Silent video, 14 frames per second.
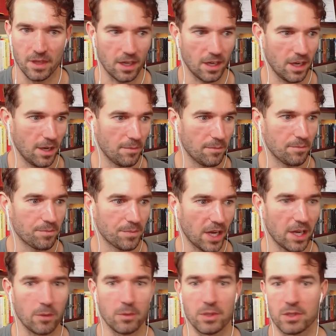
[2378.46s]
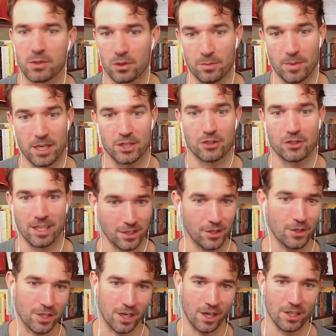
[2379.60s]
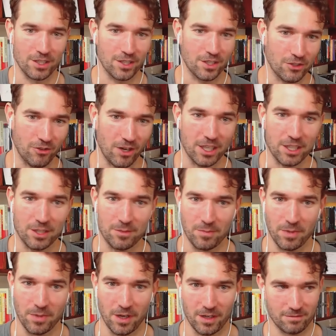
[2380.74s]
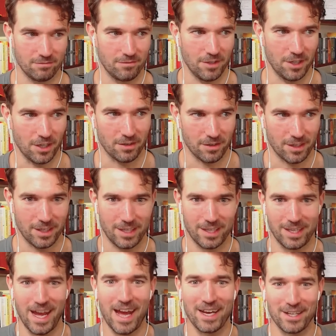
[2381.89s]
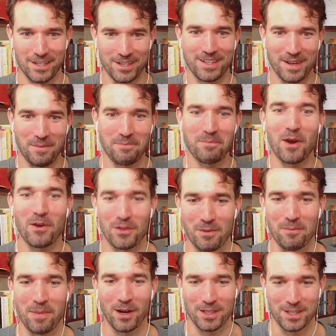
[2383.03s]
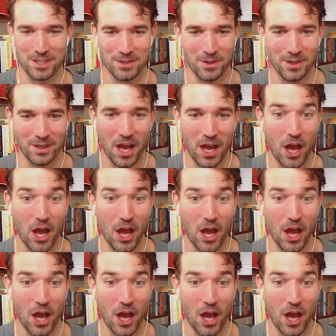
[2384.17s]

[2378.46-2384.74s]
I know we talked about strengths and utilizing the strengths, but getting both components to a